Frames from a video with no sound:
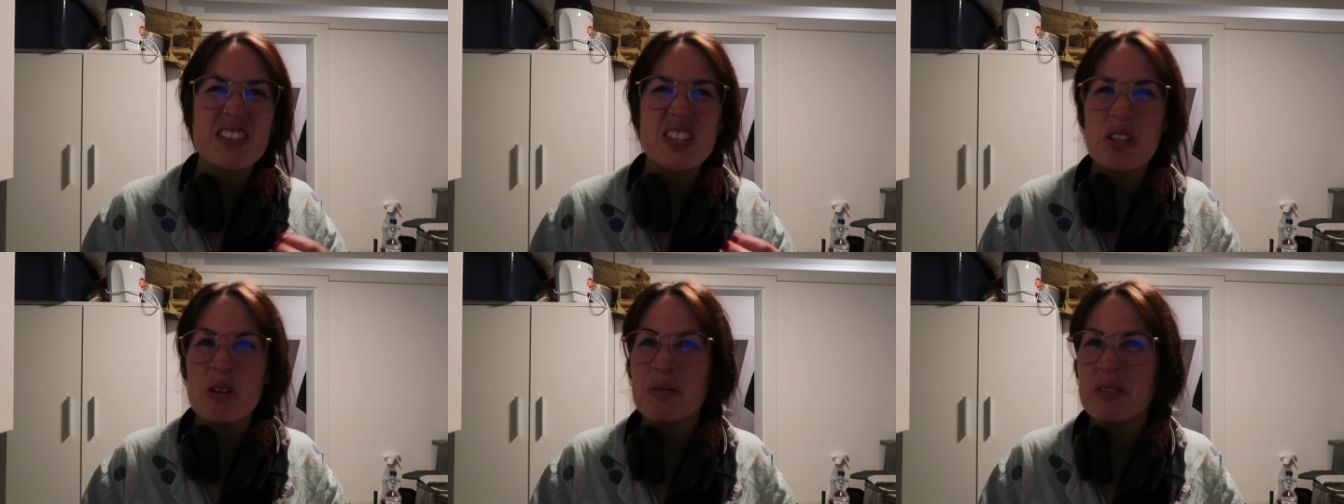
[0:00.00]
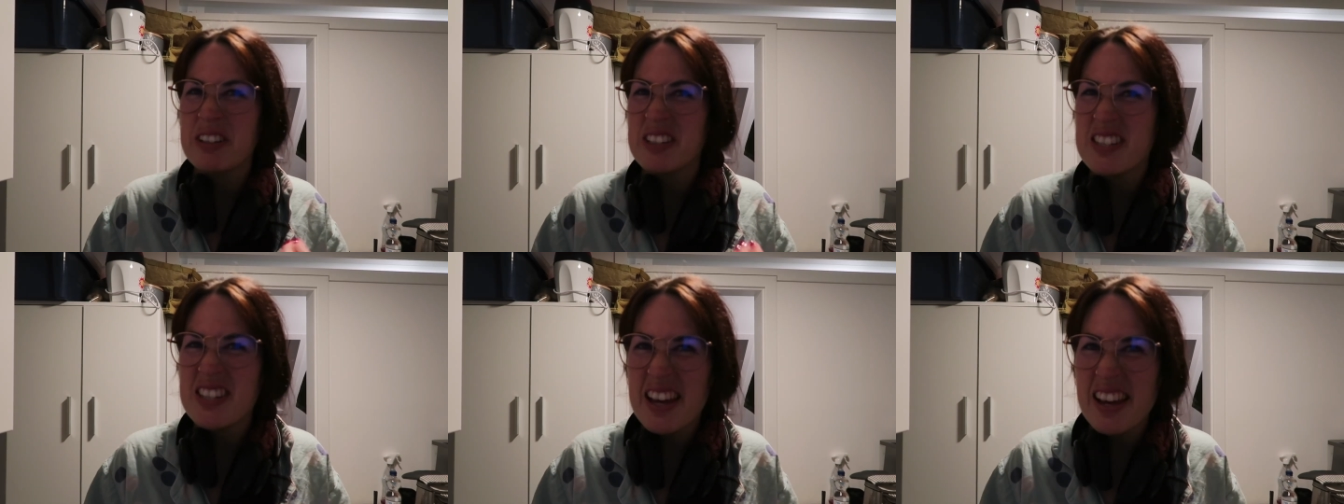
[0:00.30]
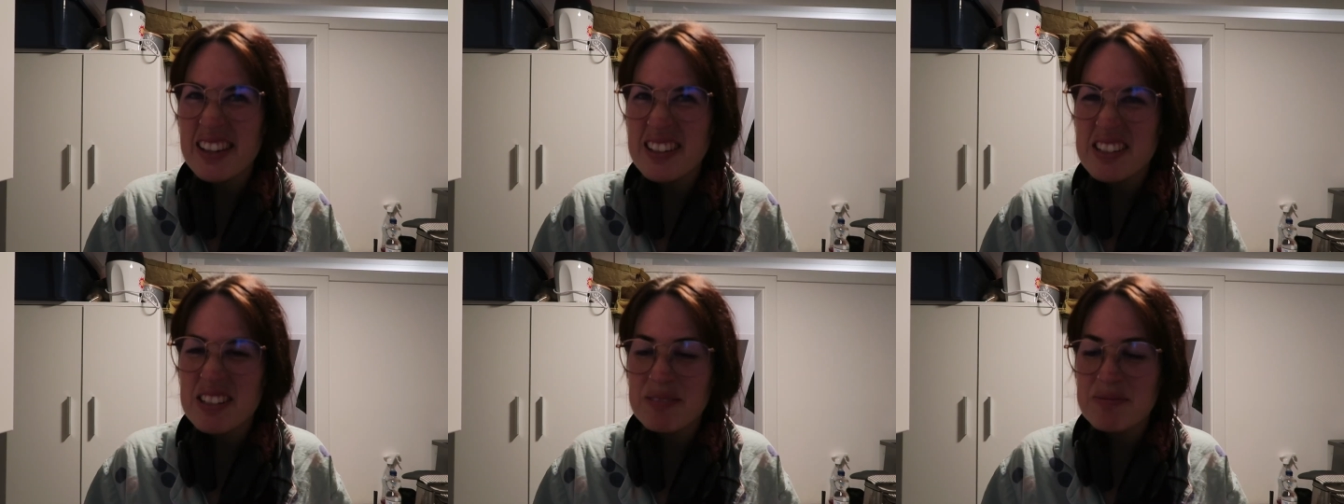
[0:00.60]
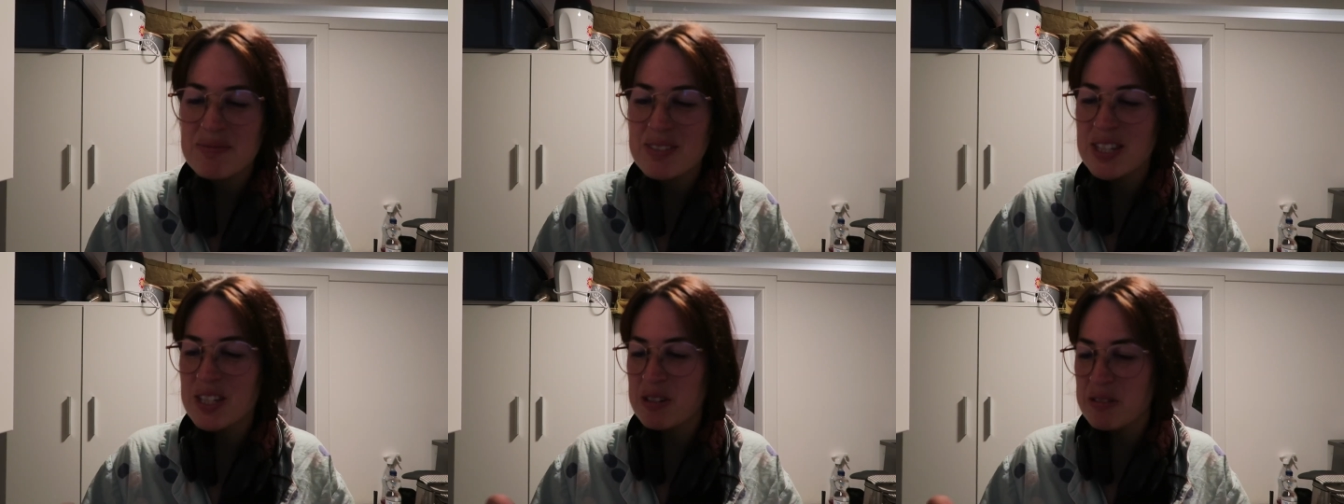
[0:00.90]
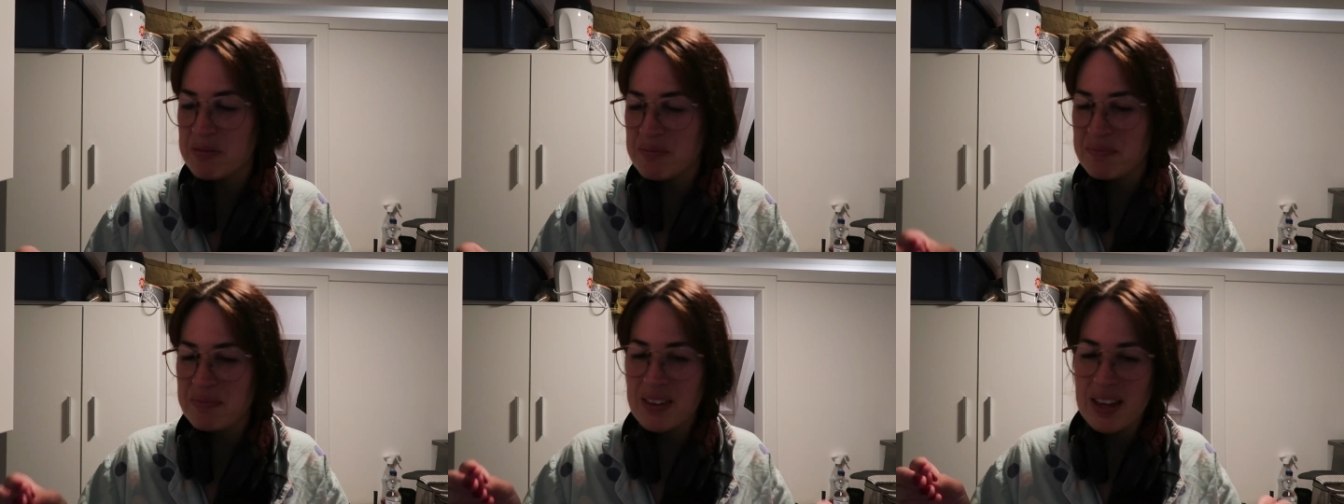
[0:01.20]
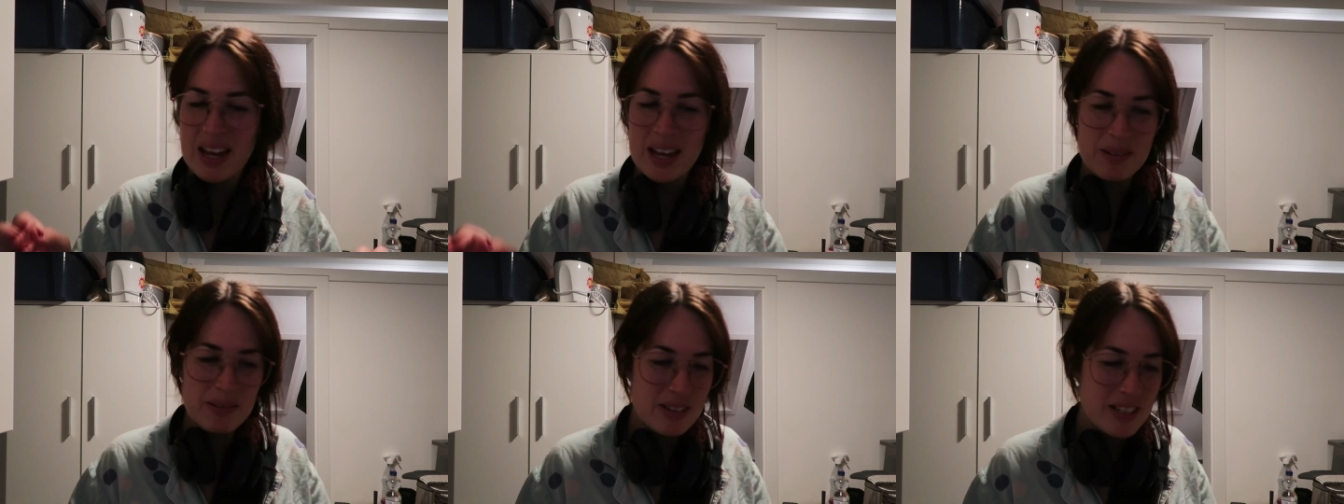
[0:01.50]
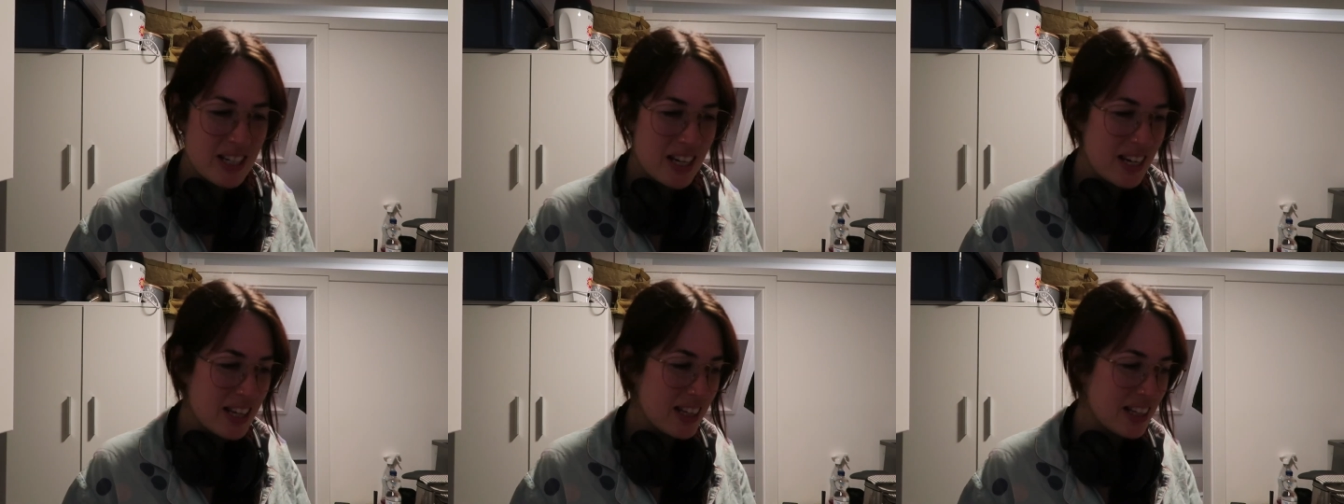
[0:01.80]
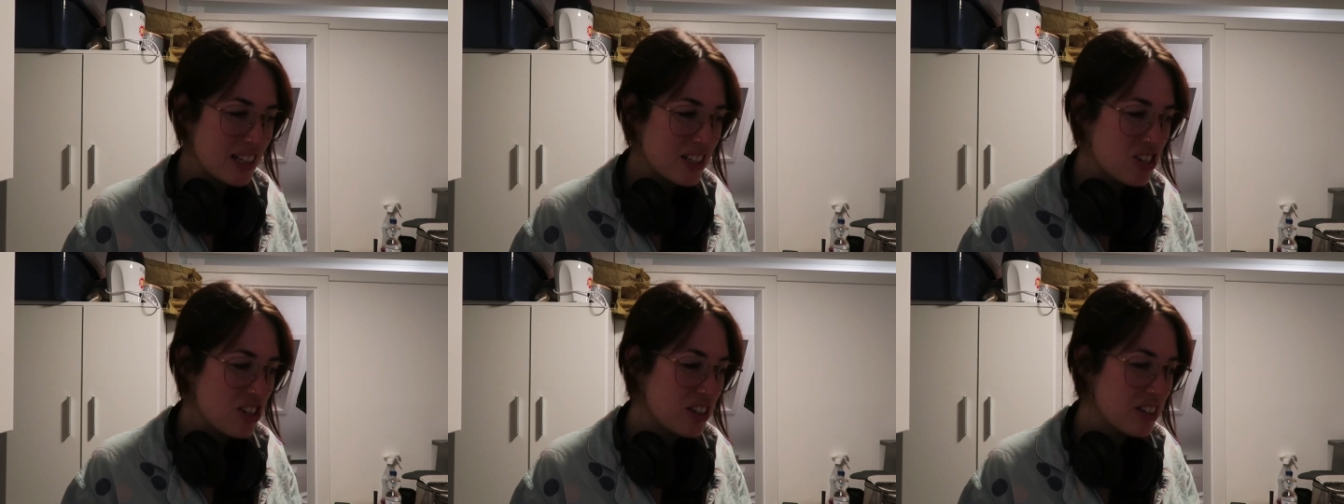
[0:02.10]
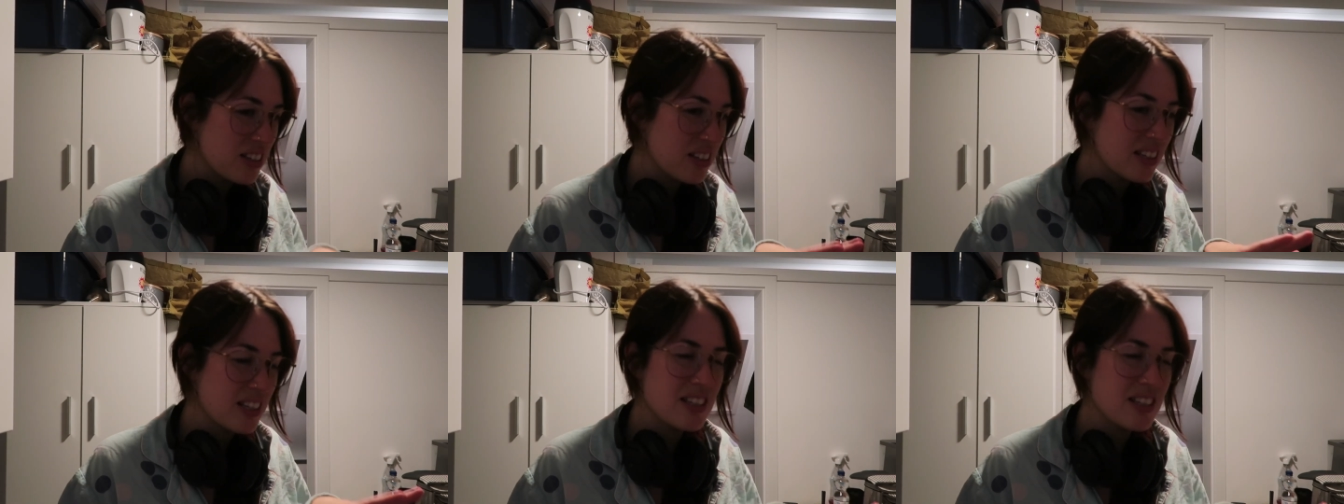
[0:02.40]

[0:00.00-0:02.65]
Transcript: where it's at. So I'm going to tidy the kitchen.